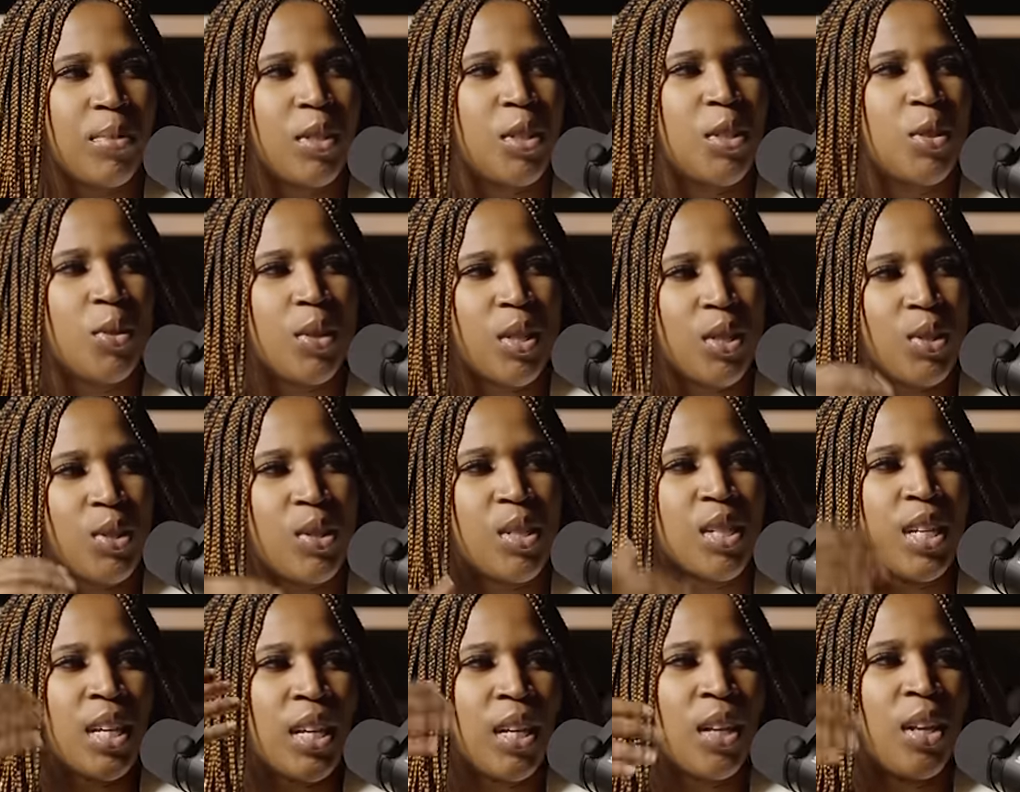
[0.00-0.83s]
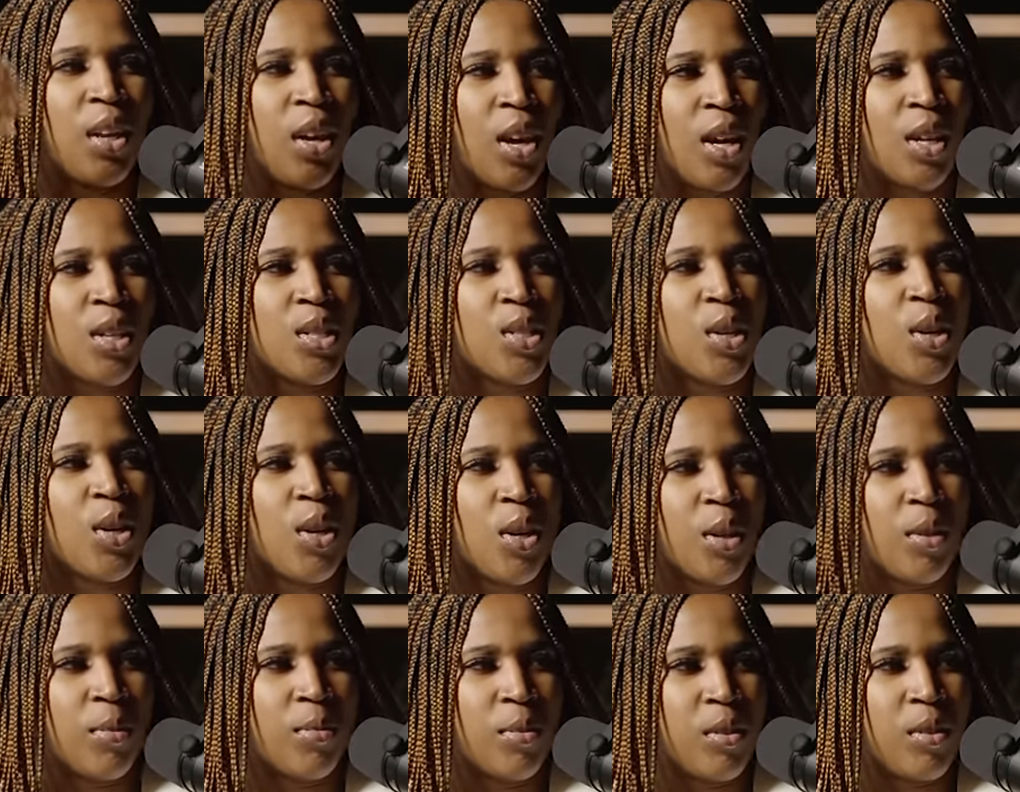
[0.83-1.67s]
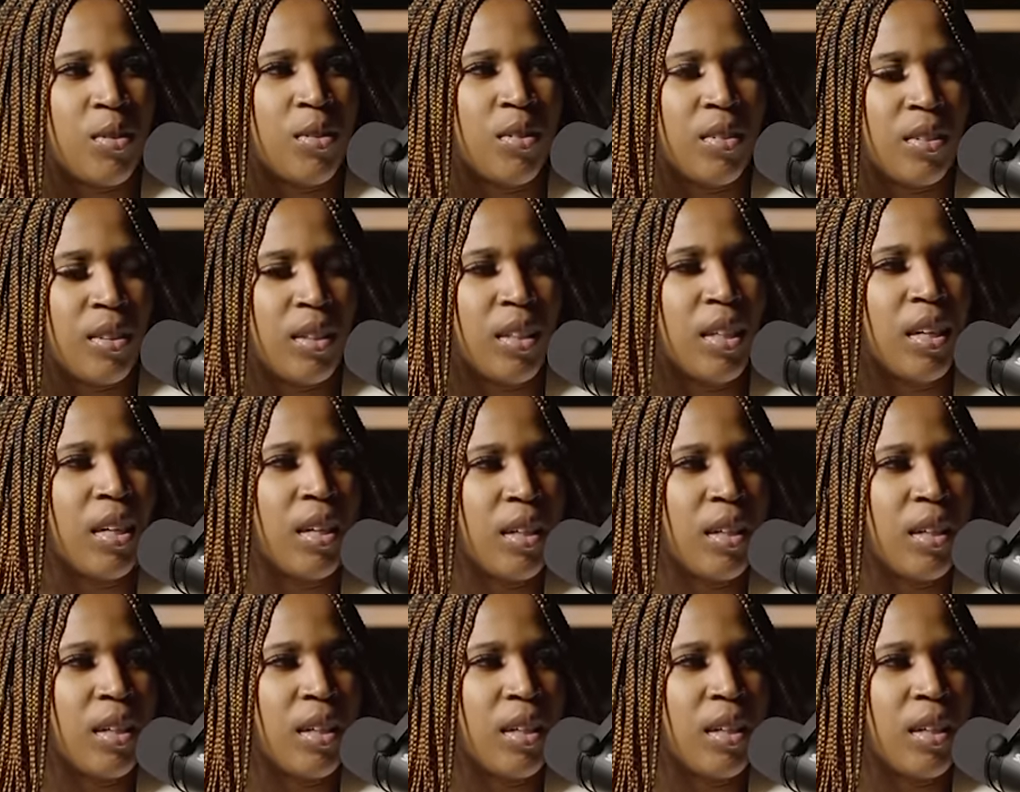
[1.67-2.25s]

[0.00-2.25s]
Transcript: but thing that's meant for one term. person yeah.